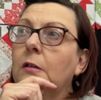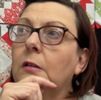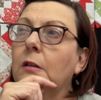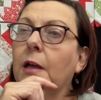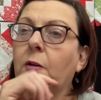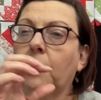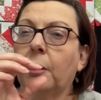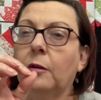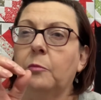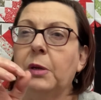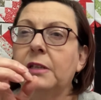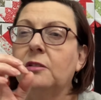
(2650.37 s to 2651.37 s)
like on a
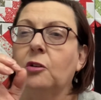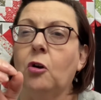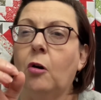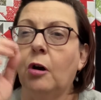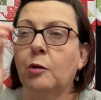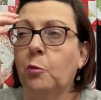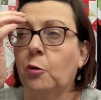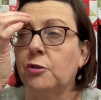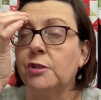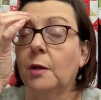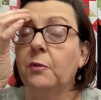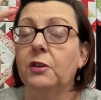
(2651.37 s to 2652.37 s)
piece of cardboard or
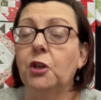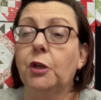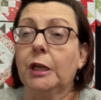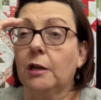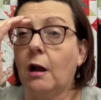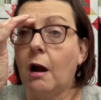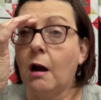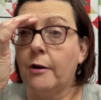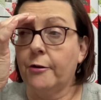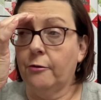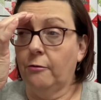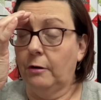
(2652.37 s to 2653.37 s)
something you can
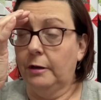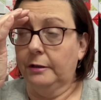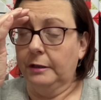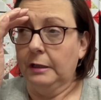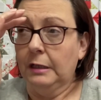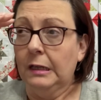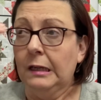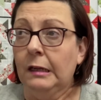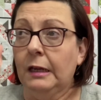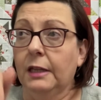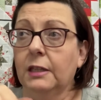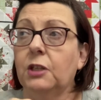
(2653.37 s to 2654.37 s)
iron on,
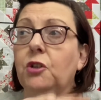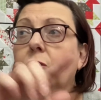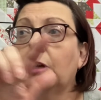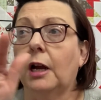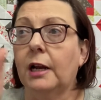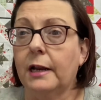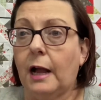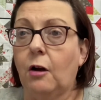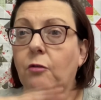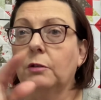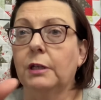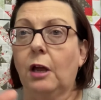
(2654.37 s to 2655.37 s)
and then you cut it
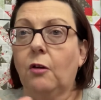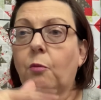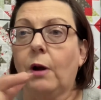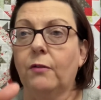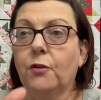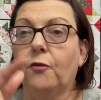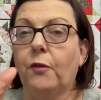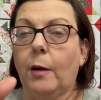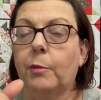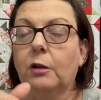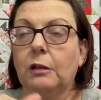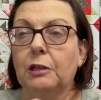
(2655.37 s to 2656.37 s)
out, around your
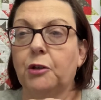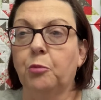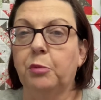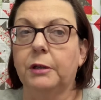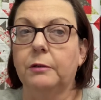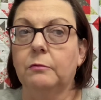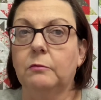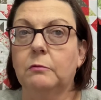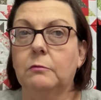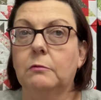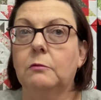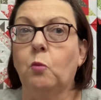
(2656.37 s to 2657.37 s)
fabric a little bit
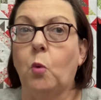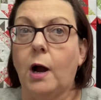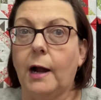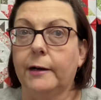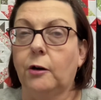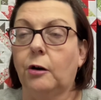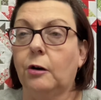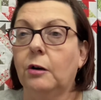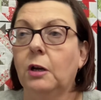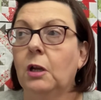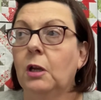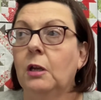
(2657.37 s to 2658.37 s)
wider.
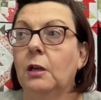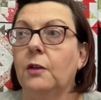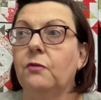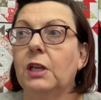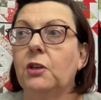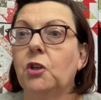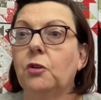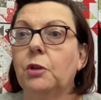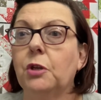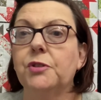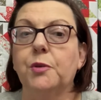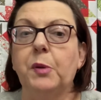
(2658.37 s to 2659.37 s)
And then you
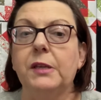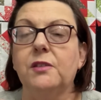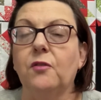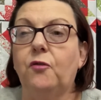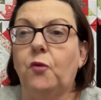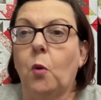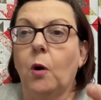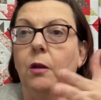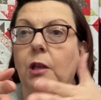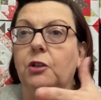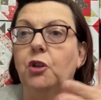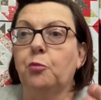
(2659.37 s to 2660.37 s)
use a piece of foil
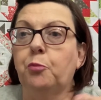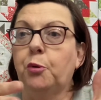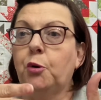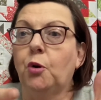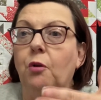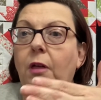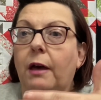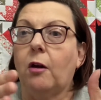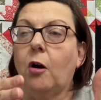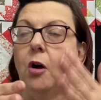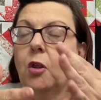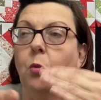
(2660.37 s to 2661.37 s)
and you pull that
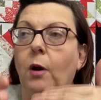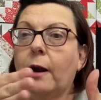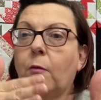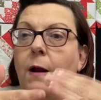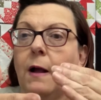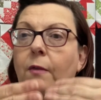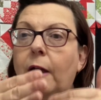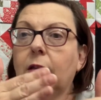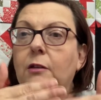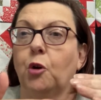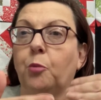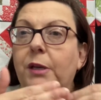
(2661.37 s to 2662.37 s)
all the way around that
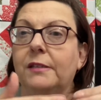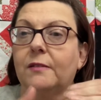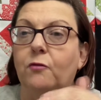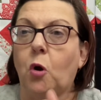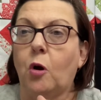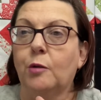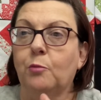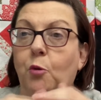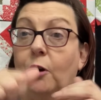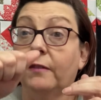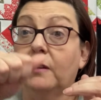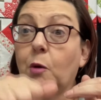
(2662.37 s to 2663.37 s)
little piece of
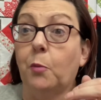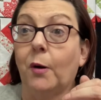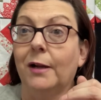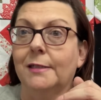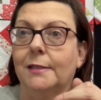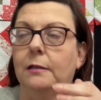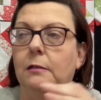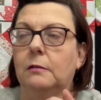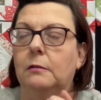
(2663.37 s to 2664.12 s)
cardboard, and then you press it.